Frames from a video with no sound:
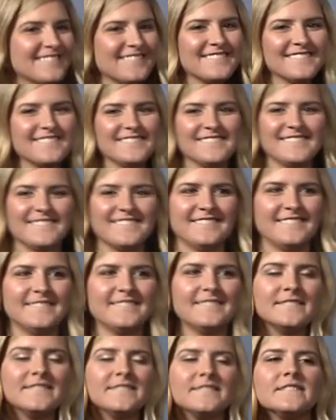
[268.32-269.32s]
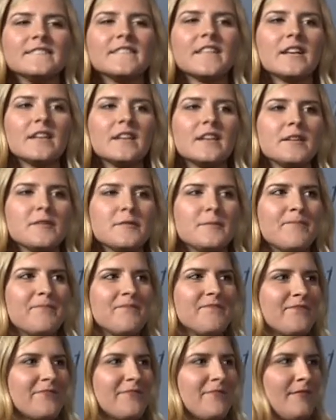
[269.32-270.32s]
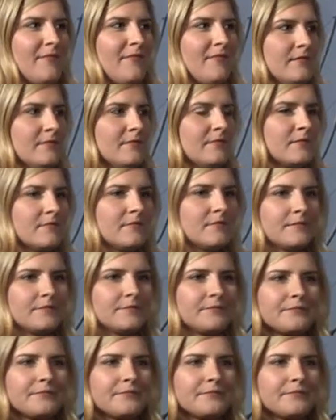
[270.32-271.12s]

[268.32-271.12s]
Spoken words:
(not speaking)